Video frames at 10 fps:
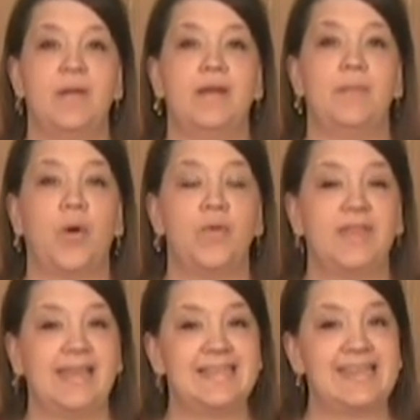Both
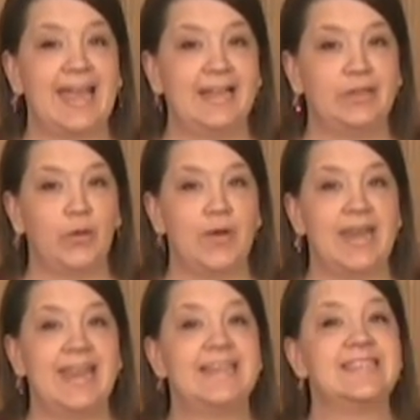yeast and gluten
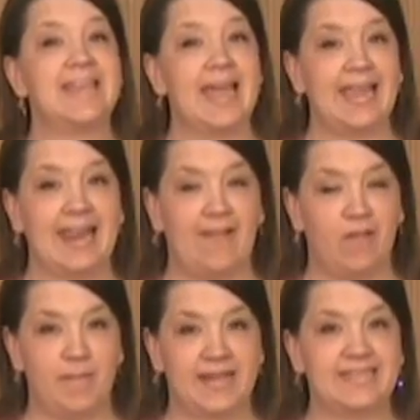need a second
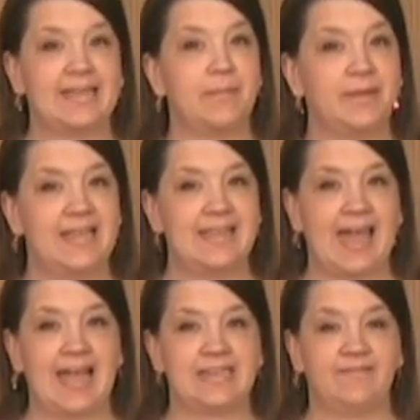element to complete the
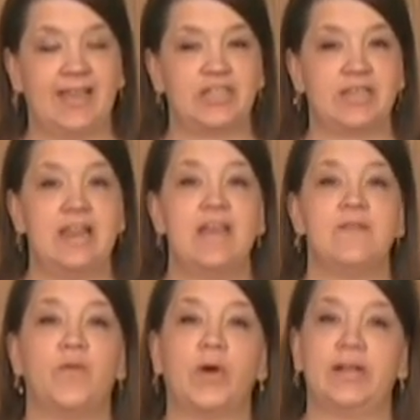activation.
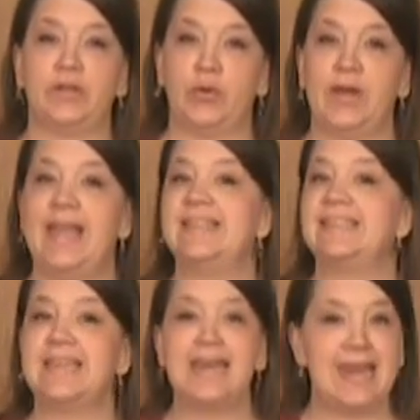For gluten, it's
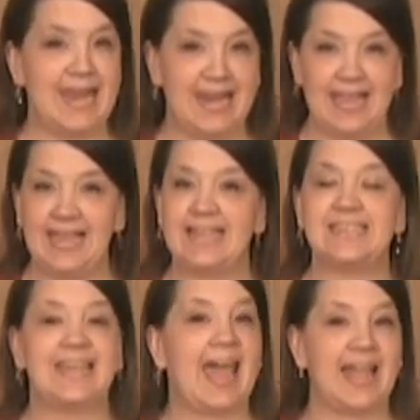the kneading, it's
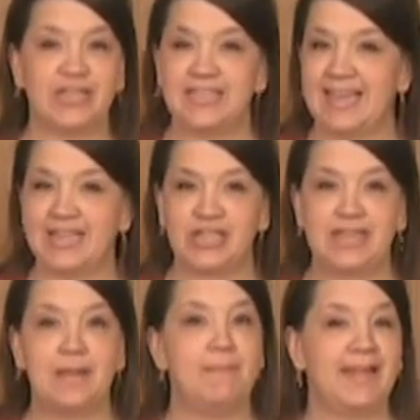the
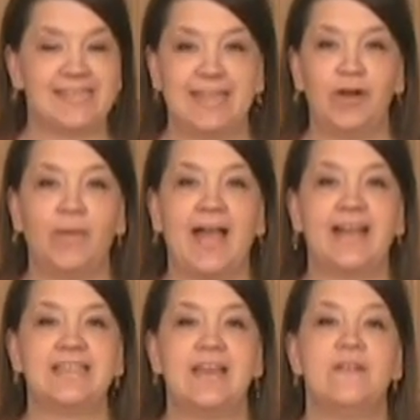agitation, the mixing
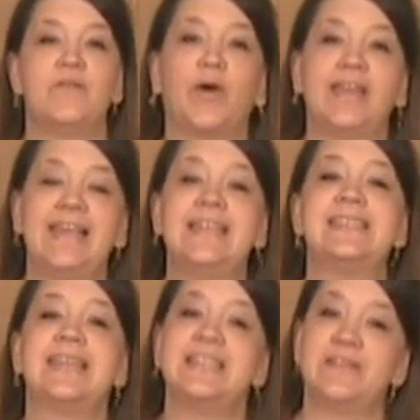around. For
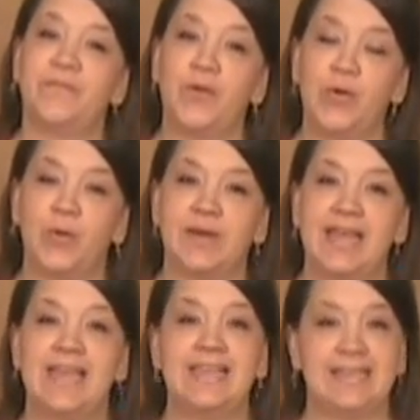yeast, it's food.
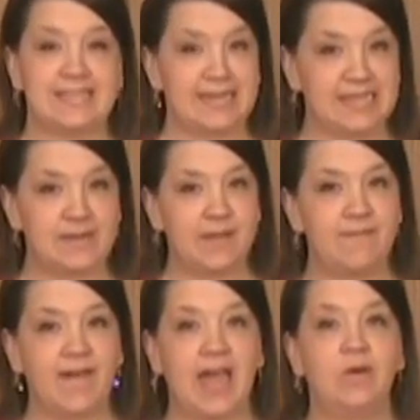Yeast needs to be
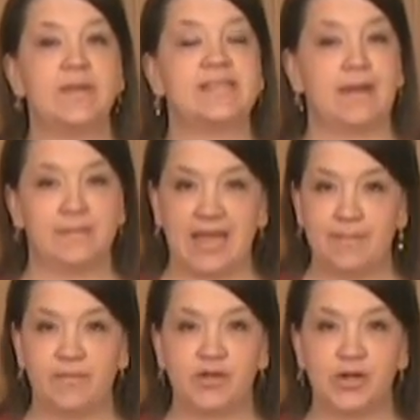fed with some
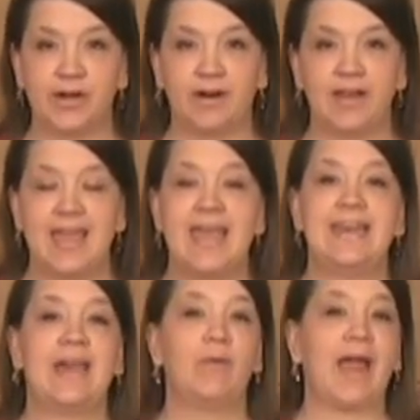type of sugar.
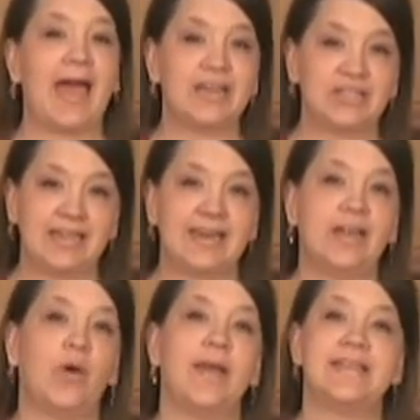Now, we're actually going to
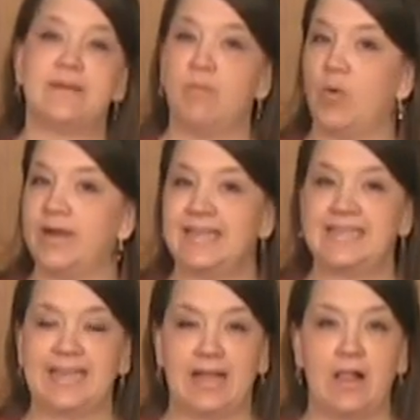go into more
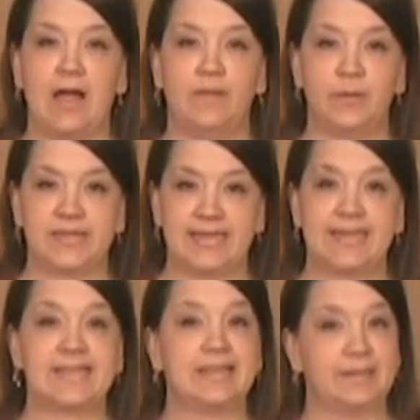detail on those
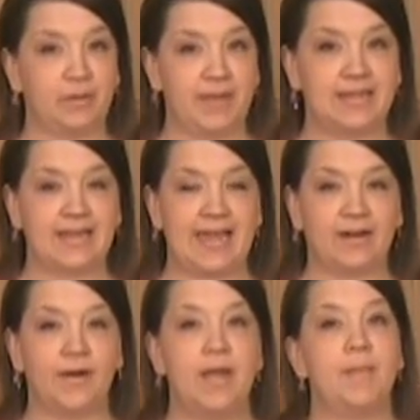things a little bit
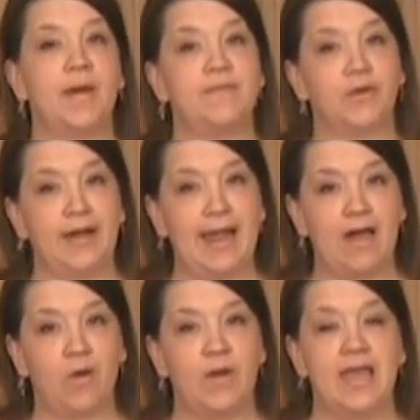later, but for
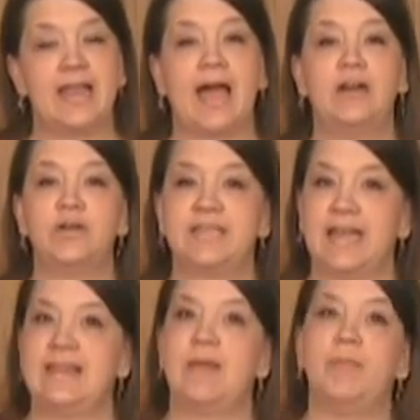now,
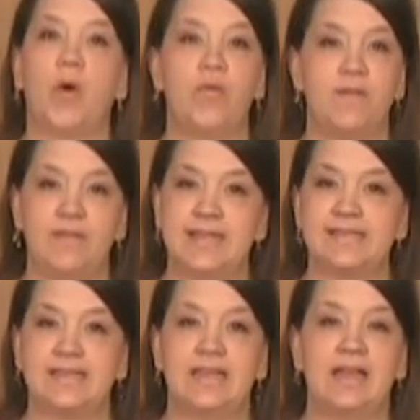understand that both of
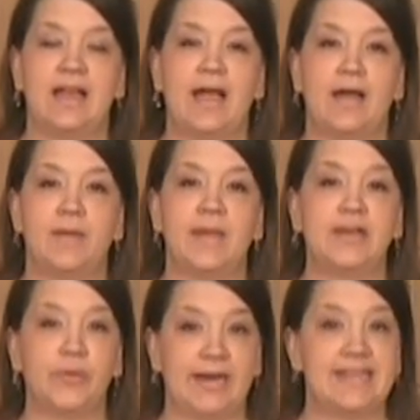these
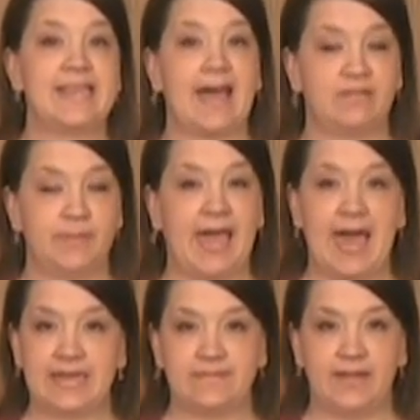ingredients have to be
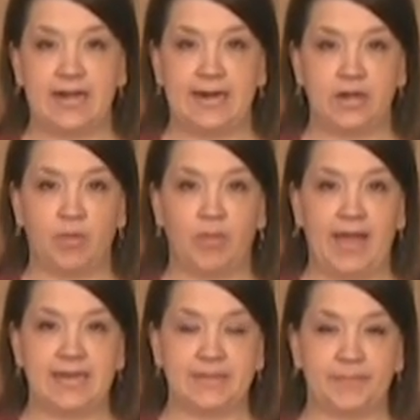activated in your
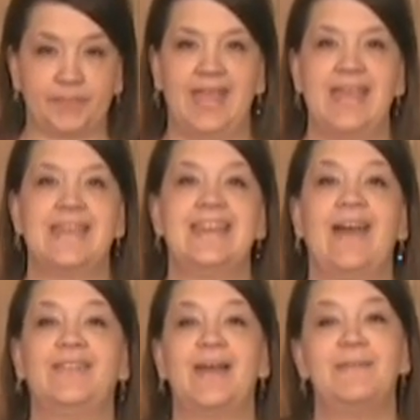bread.
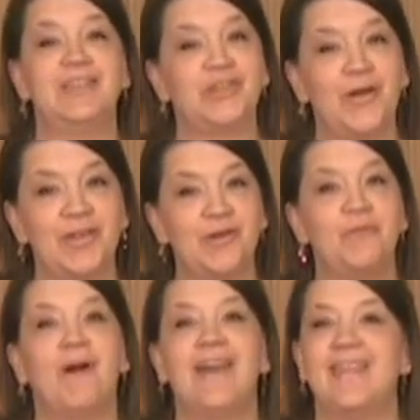Now, let me show you
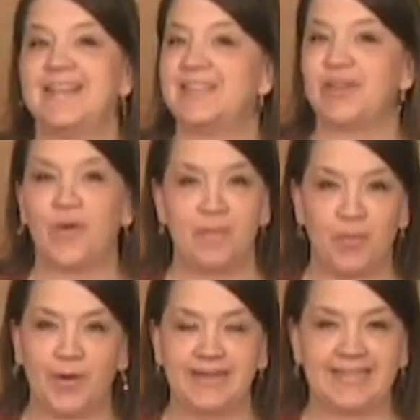why that's so
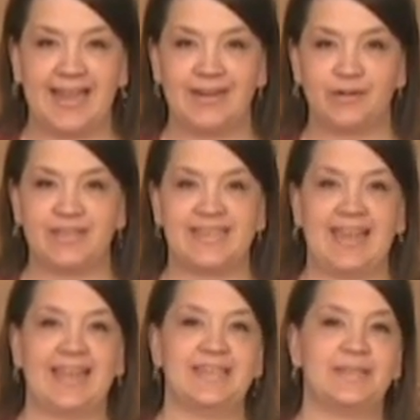important to
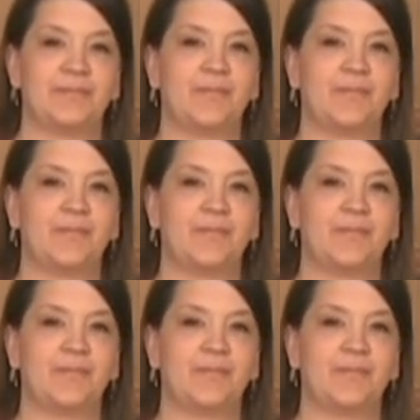understand.